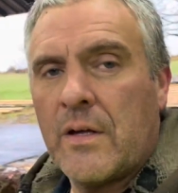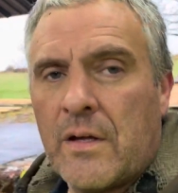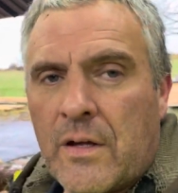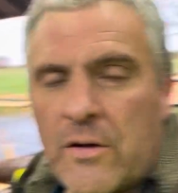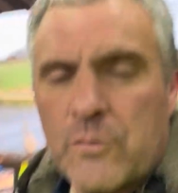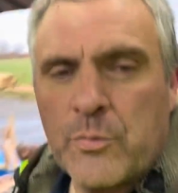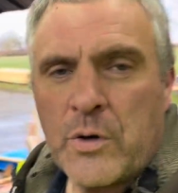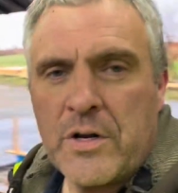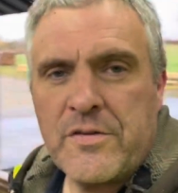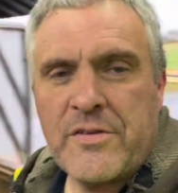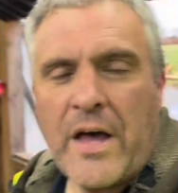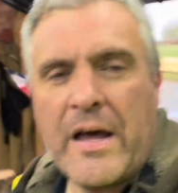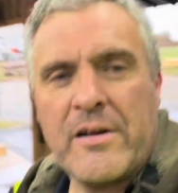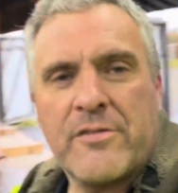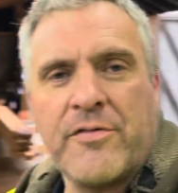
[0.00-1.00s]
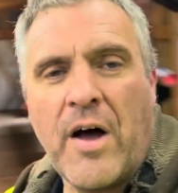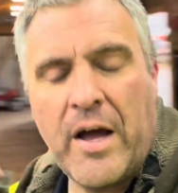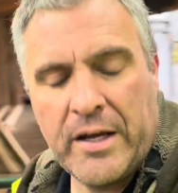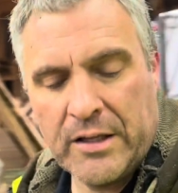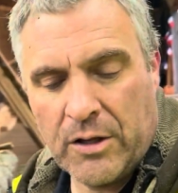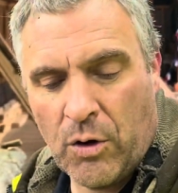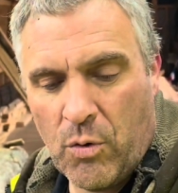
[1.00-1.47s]
It's pretty
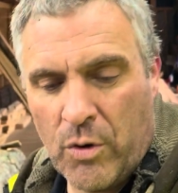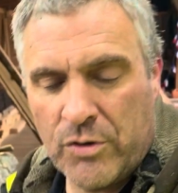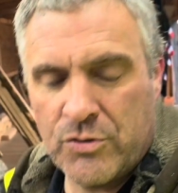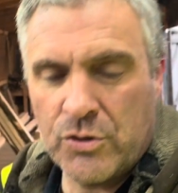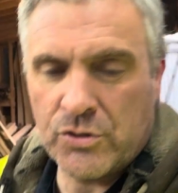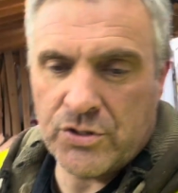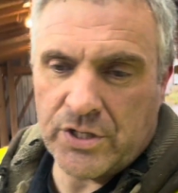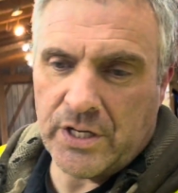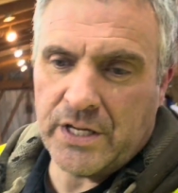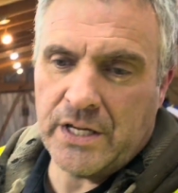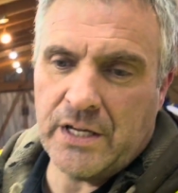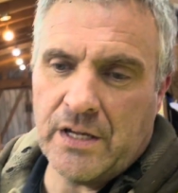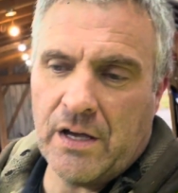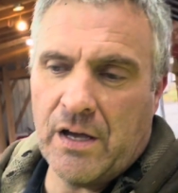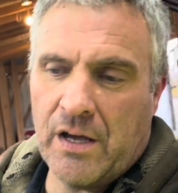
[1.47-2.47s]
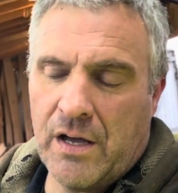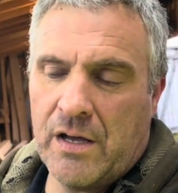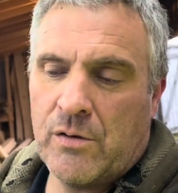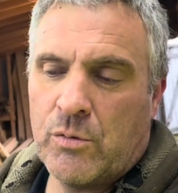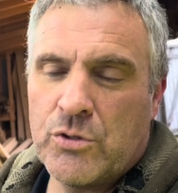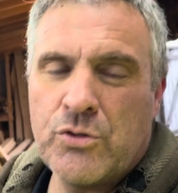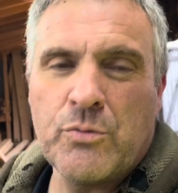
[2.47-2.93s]
satisfying, though, once
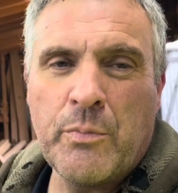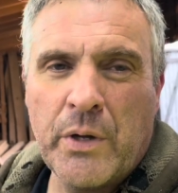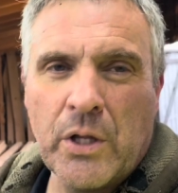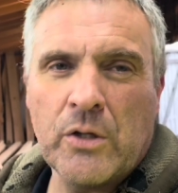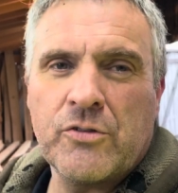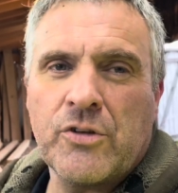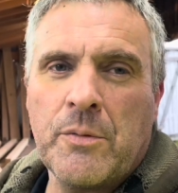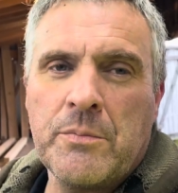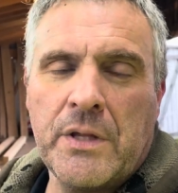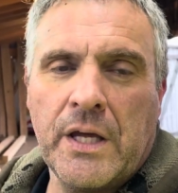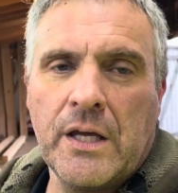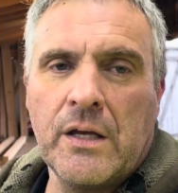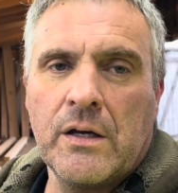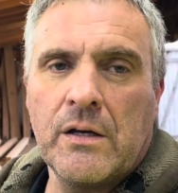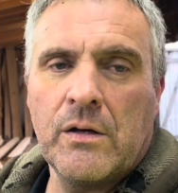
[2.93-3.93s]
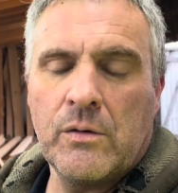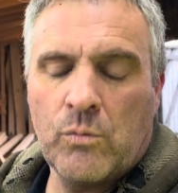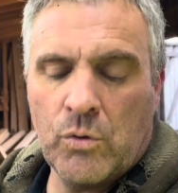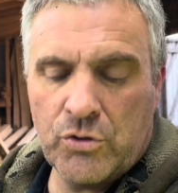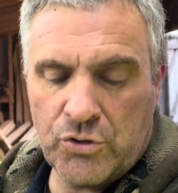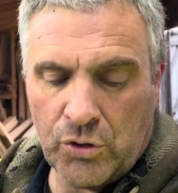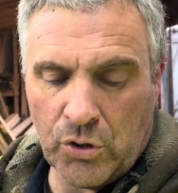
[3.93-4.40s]
you build something,
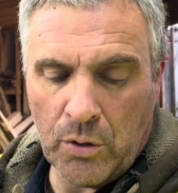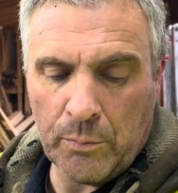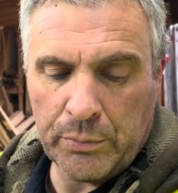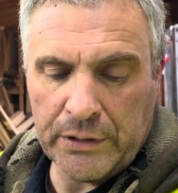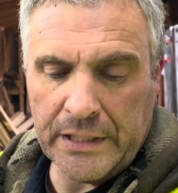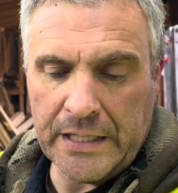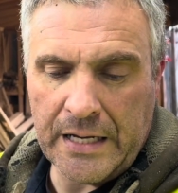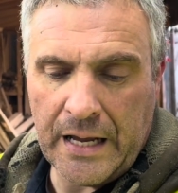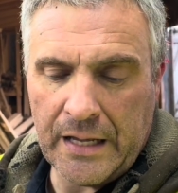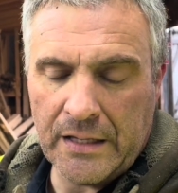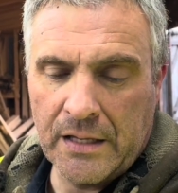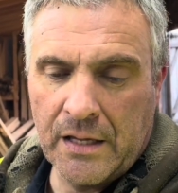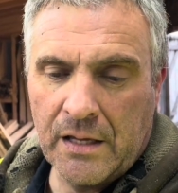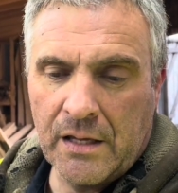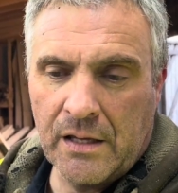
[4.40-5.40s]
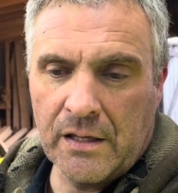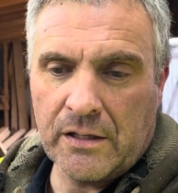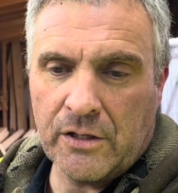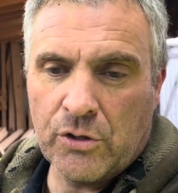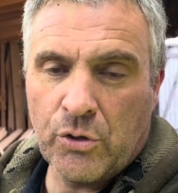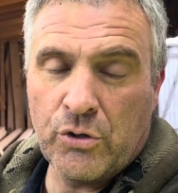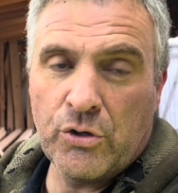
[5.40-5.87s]
once you complete it,
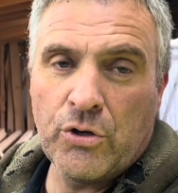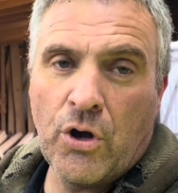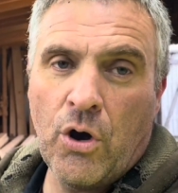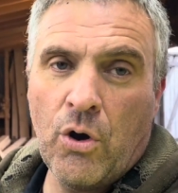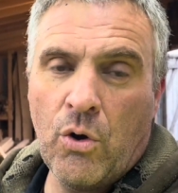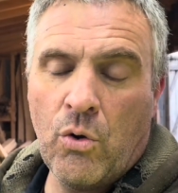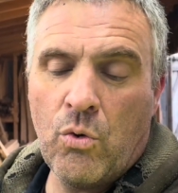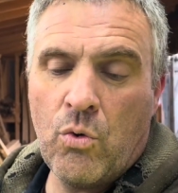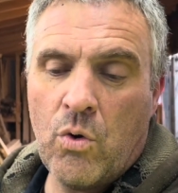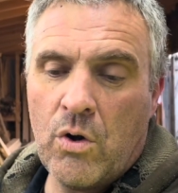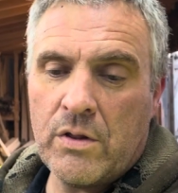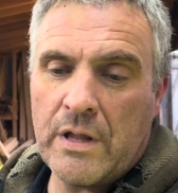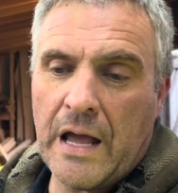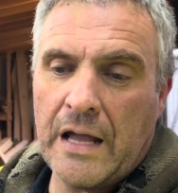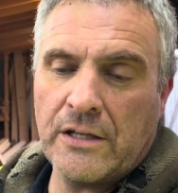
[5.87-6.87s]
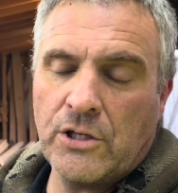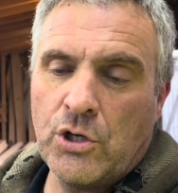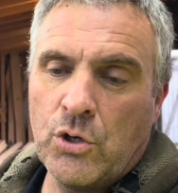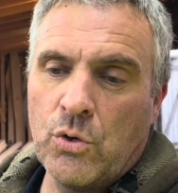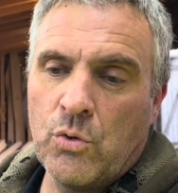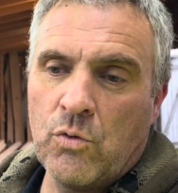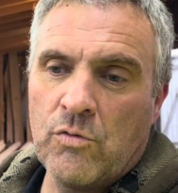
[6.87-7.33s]
you know that
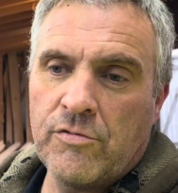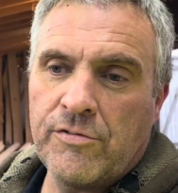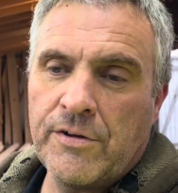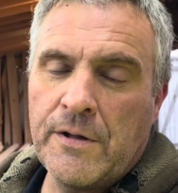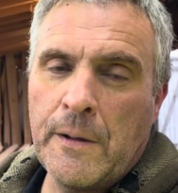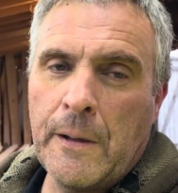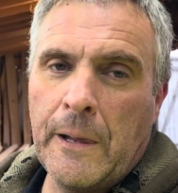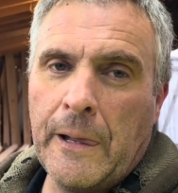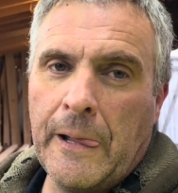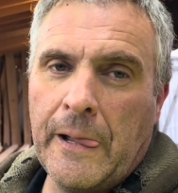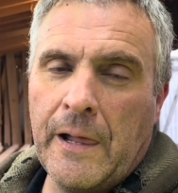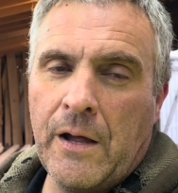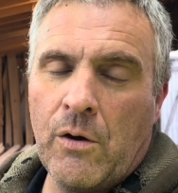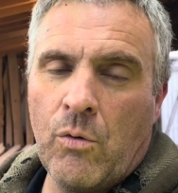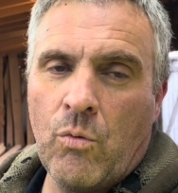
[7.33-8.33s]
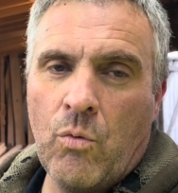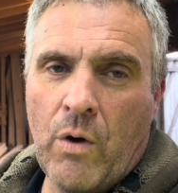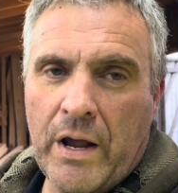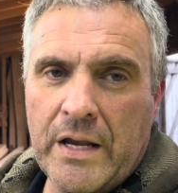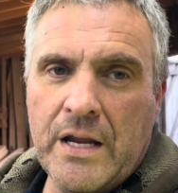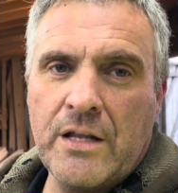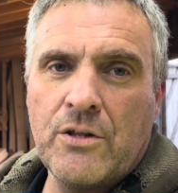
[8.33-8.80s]
you've
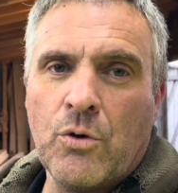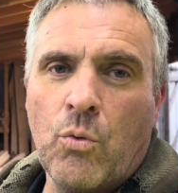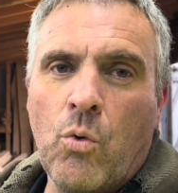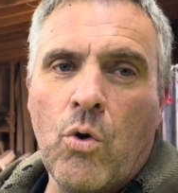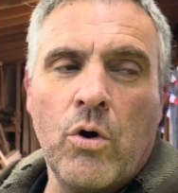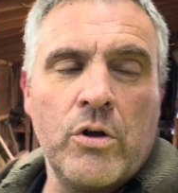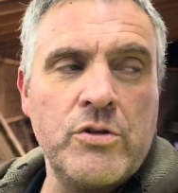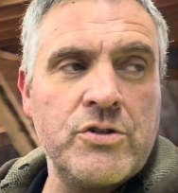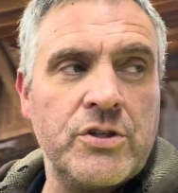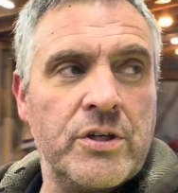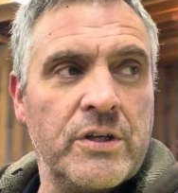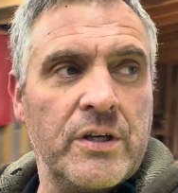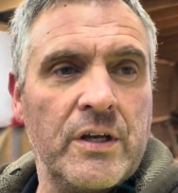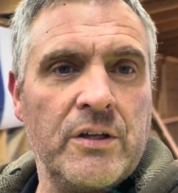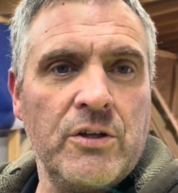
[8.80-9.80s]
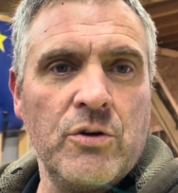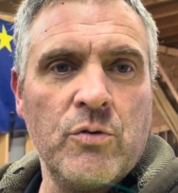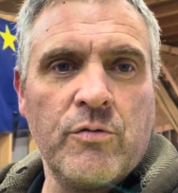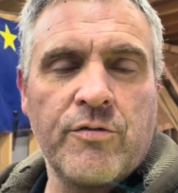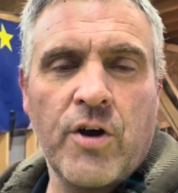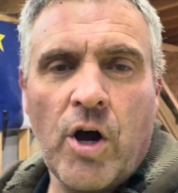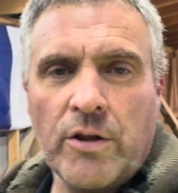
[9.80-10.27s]
went in the woods and
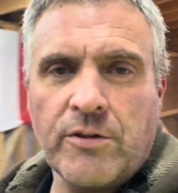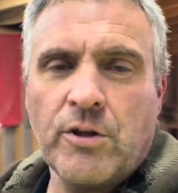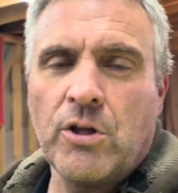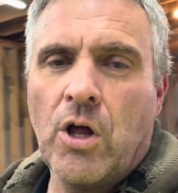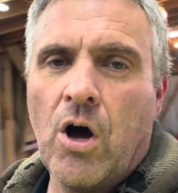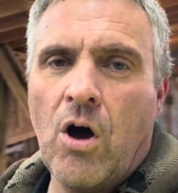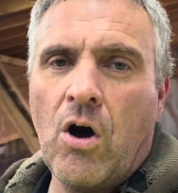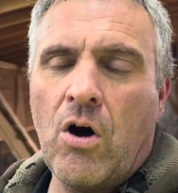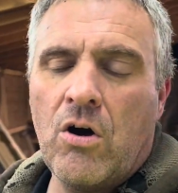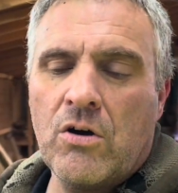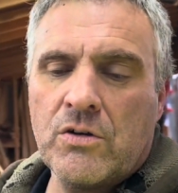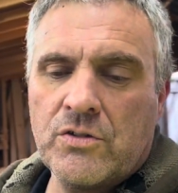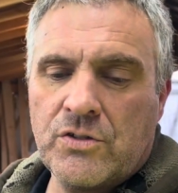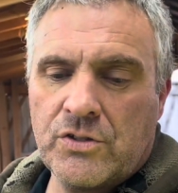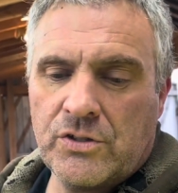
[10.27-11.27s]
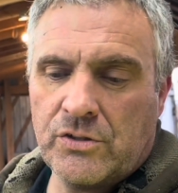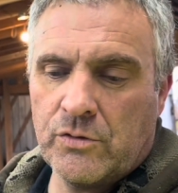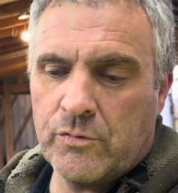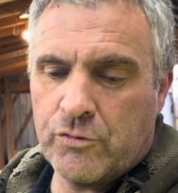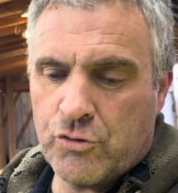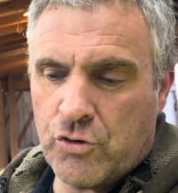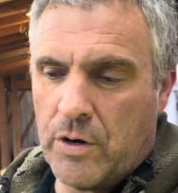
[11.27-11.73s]
you've cut the logs and
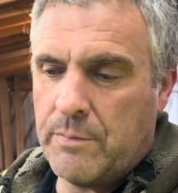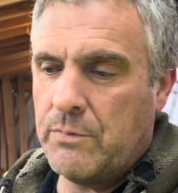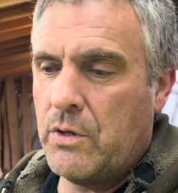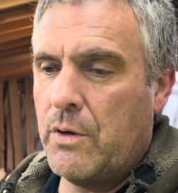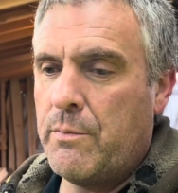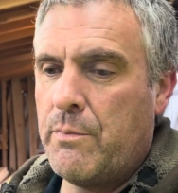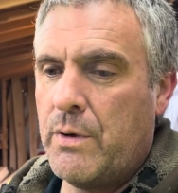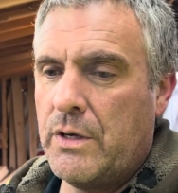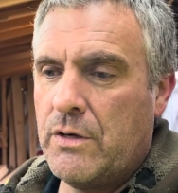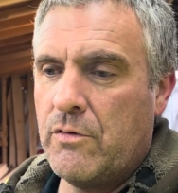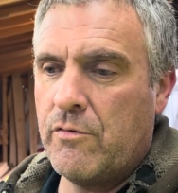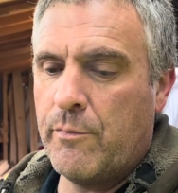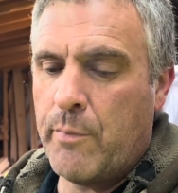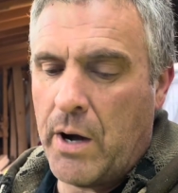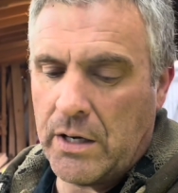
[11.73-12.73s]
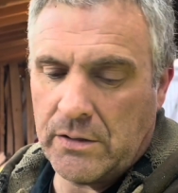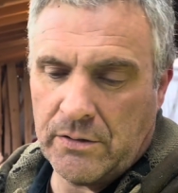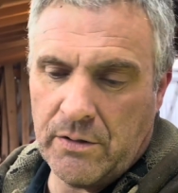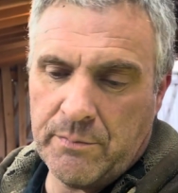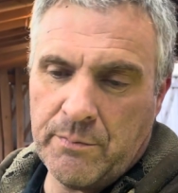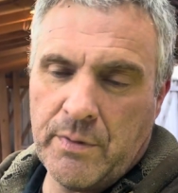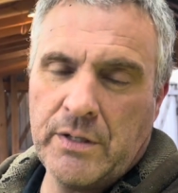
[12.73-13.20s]
you've trimmed them and you've bucked
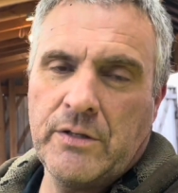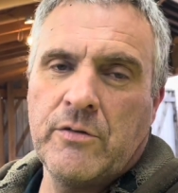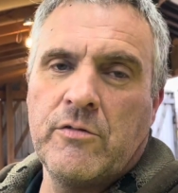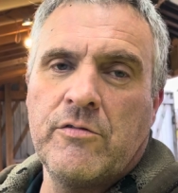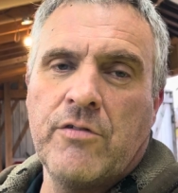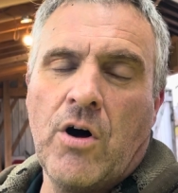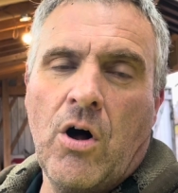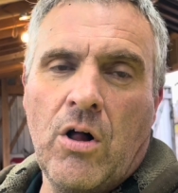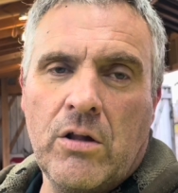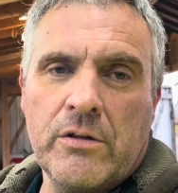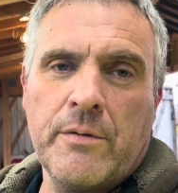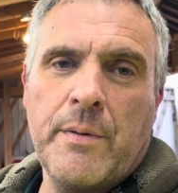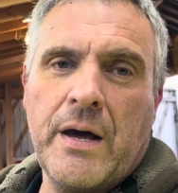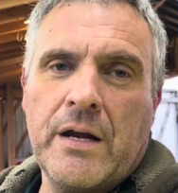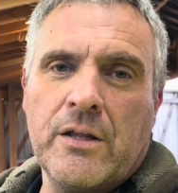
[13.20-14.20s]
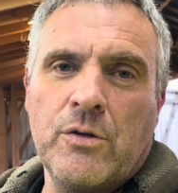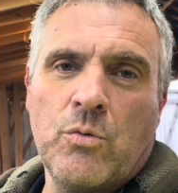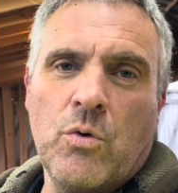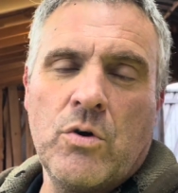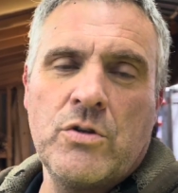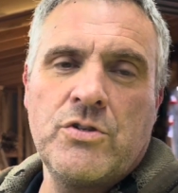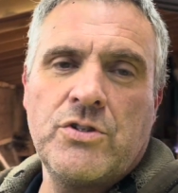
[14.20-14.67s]
them and you've hauled them out of the
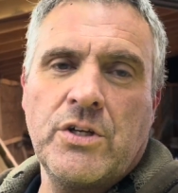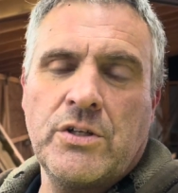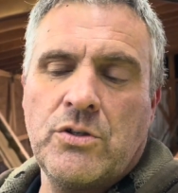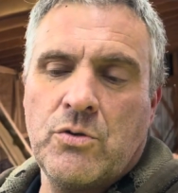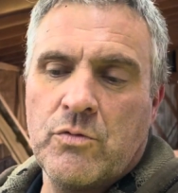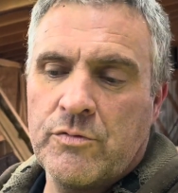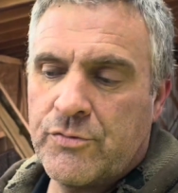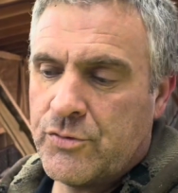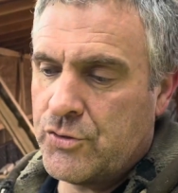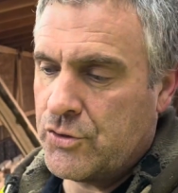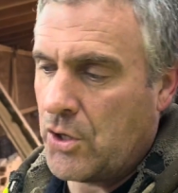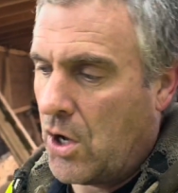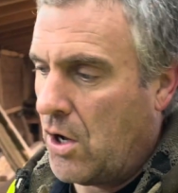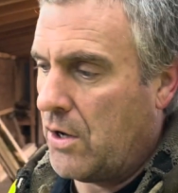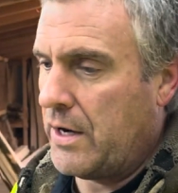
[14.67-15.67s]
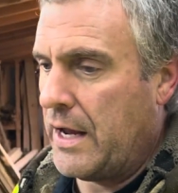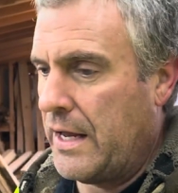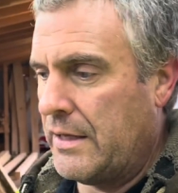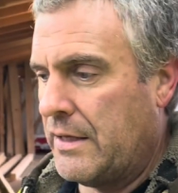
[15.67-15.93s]
woods and you've sawed it